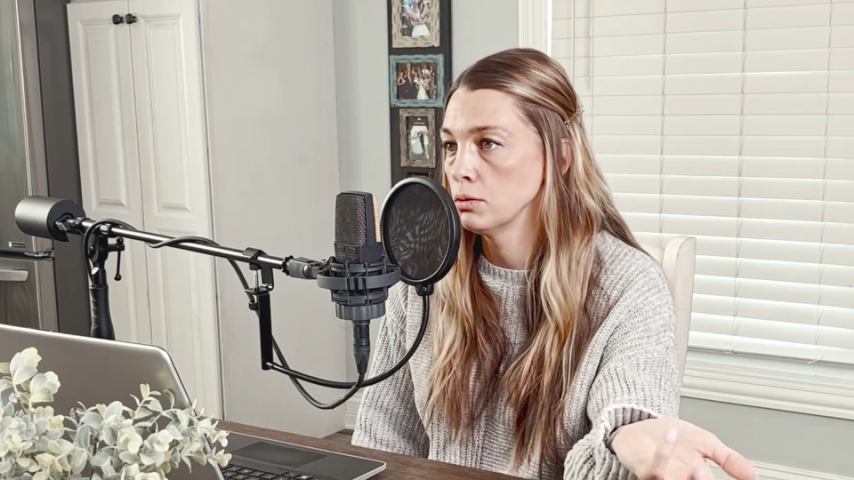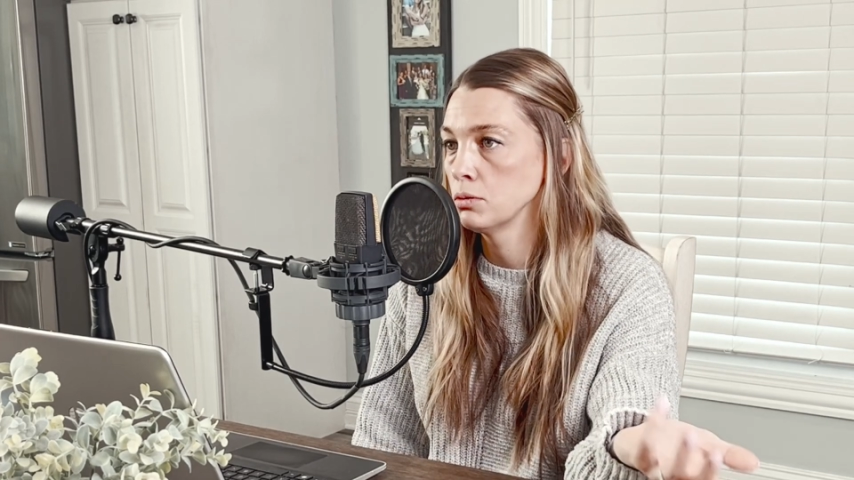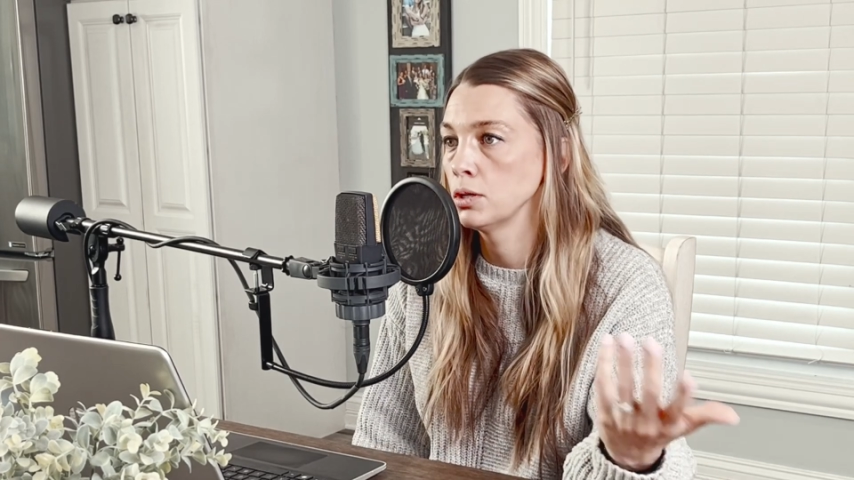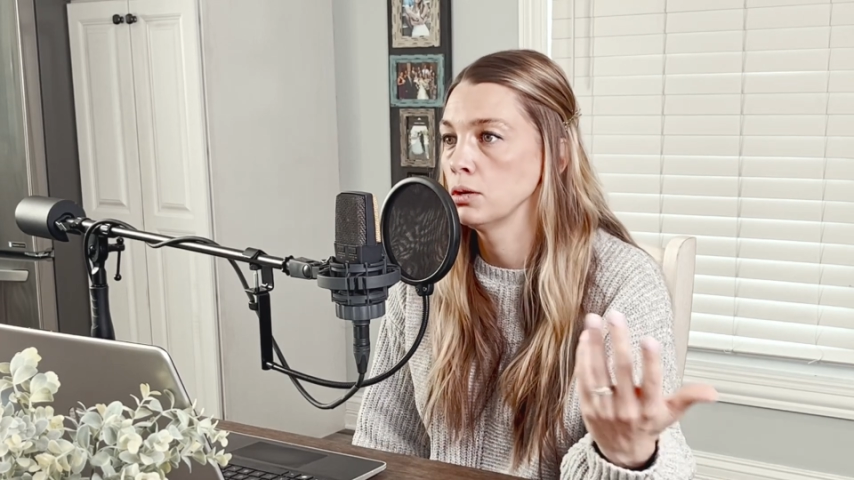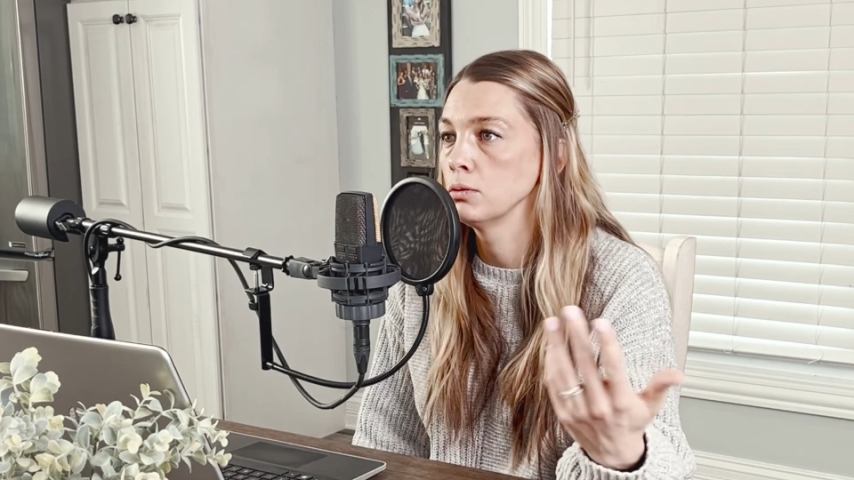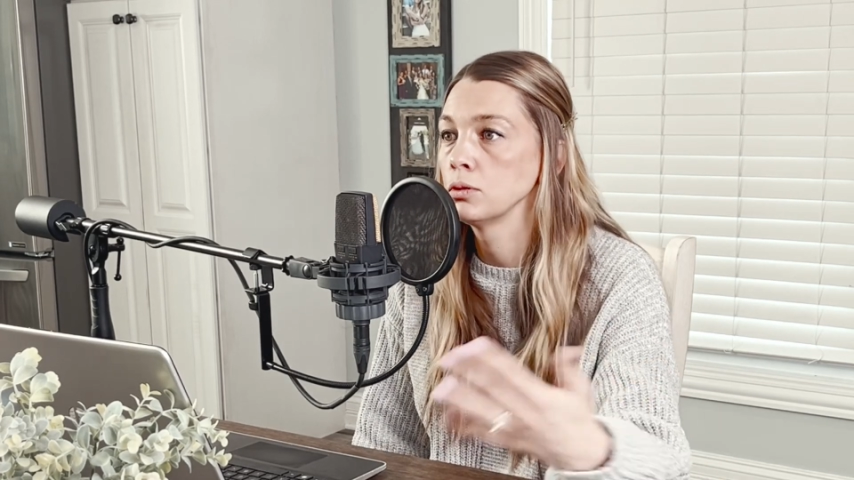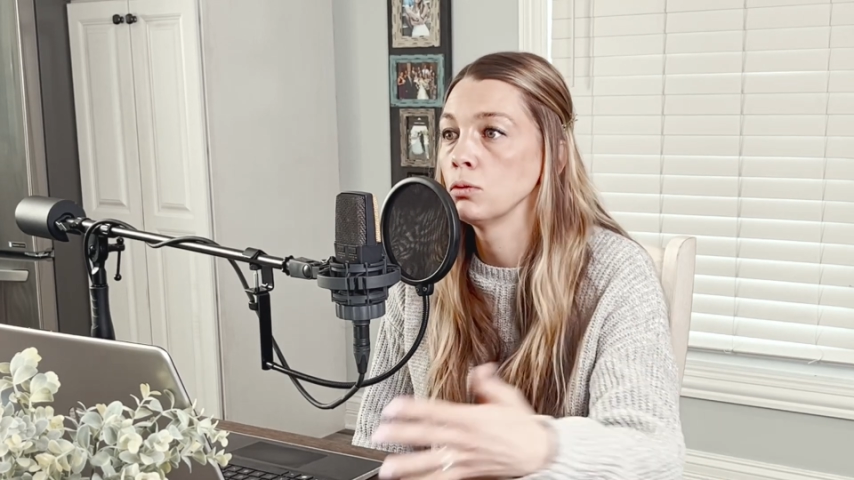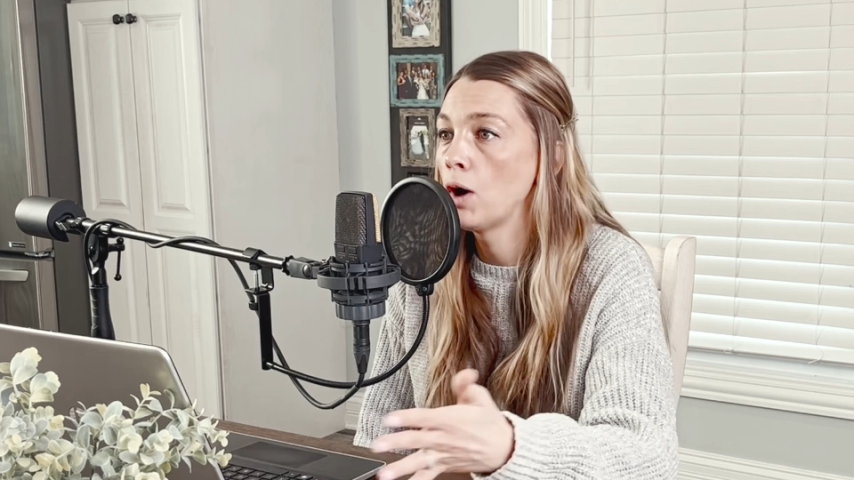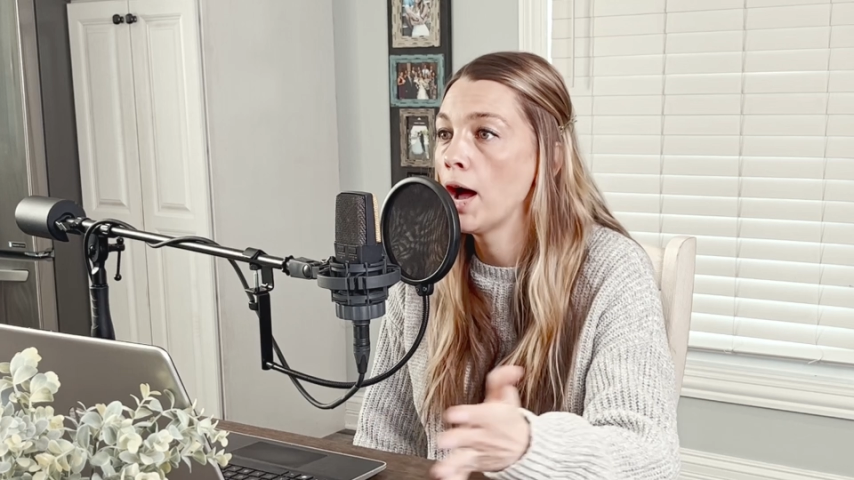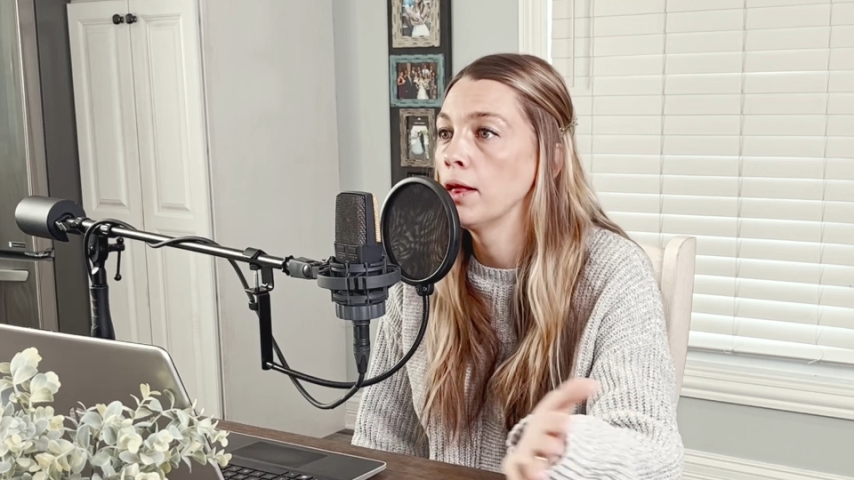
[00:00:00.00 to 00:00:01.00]
so it was a
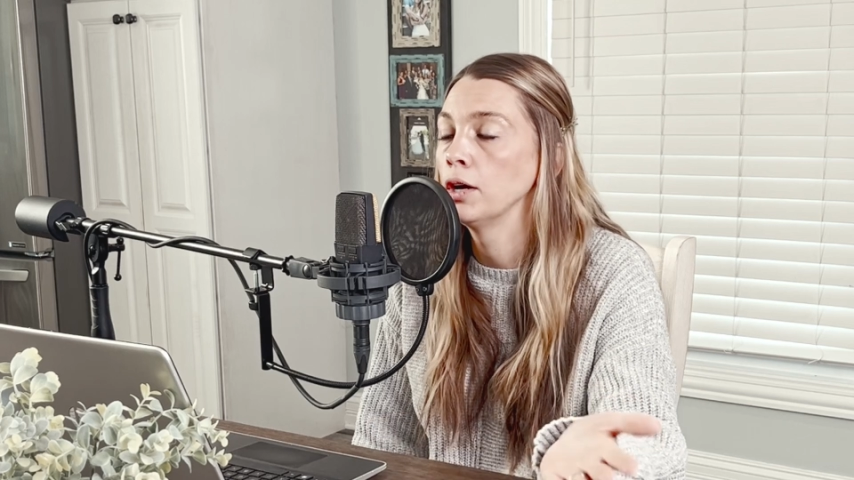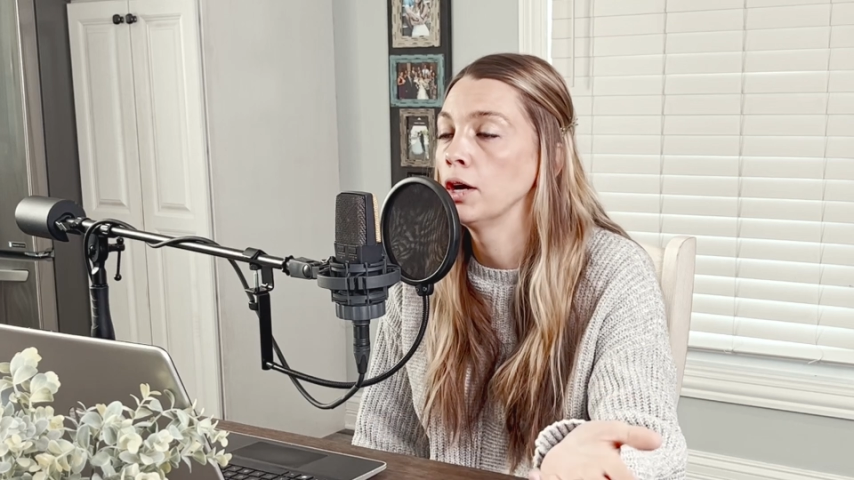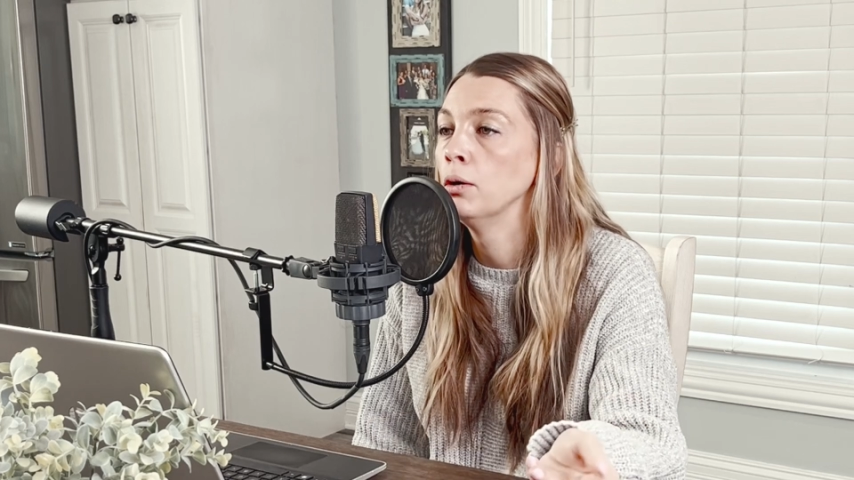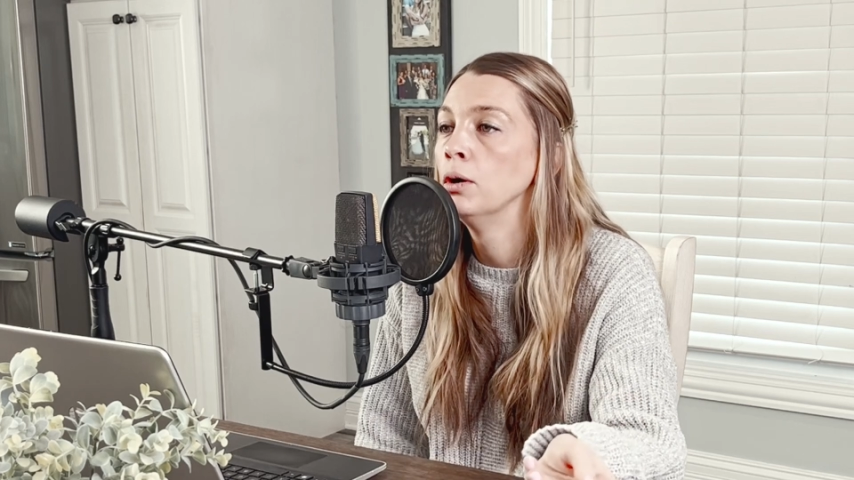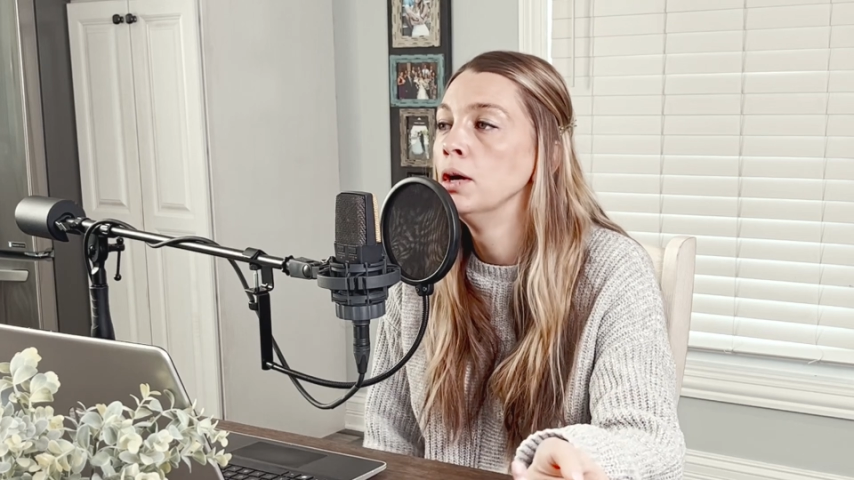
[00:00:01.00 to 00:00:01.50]
while ago,